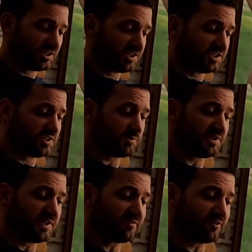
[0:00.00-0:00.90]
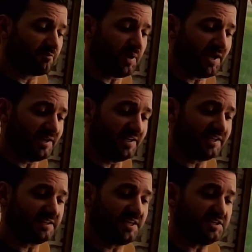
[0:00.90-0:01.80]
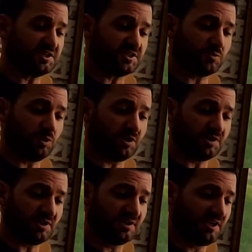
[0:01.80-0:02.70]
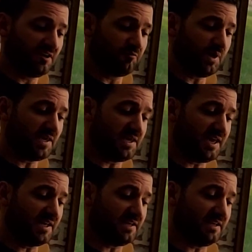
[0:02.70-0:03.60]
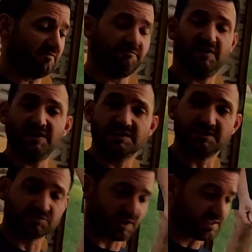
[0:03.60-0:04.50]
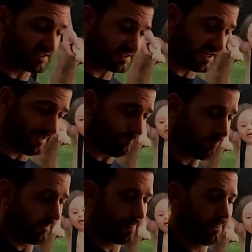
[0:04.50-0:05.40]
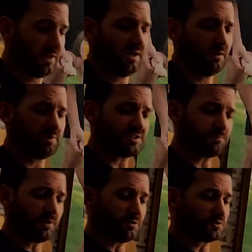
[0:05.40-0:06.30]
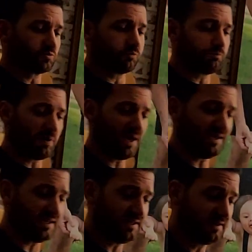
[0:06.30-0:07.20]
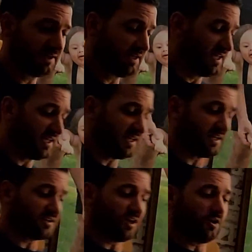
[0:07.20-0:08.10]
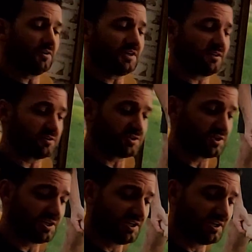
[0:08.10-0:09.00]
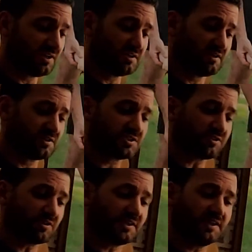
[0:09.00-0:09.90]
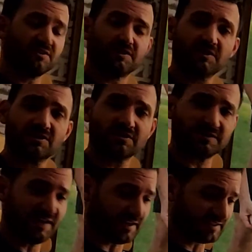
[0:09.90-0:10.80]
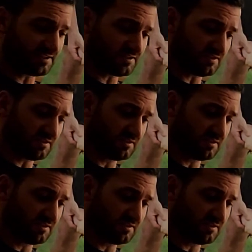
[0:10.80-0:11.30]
She would never have paid any attention to Wanda if Peggy hadn't invented the dresses game. But suppose Peggy and all the others started in on her next.